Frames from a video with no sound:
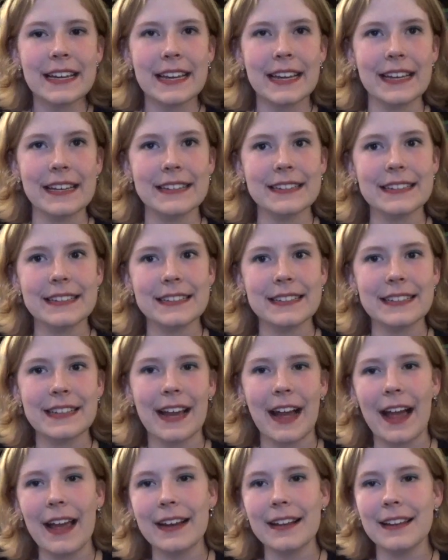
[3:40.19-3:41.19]
It
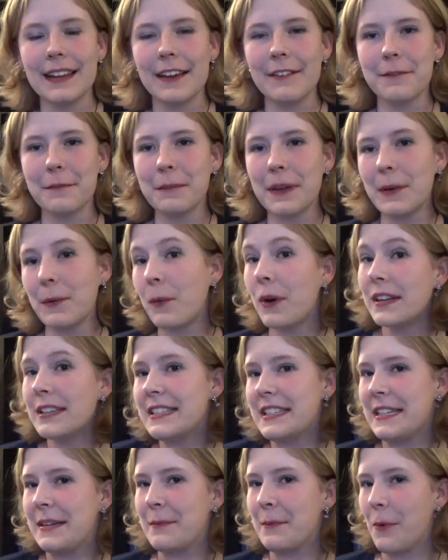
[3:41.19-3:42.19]
kind of left me
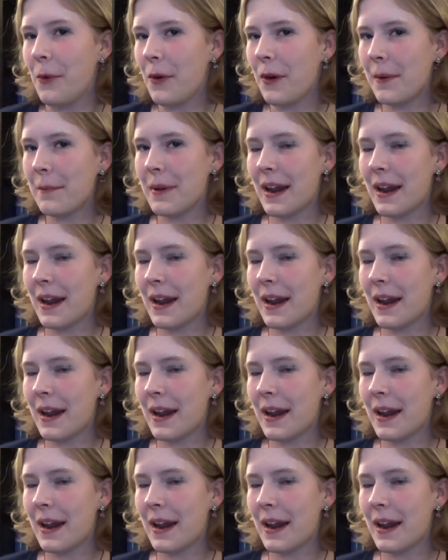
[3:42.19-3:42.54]
wanting more,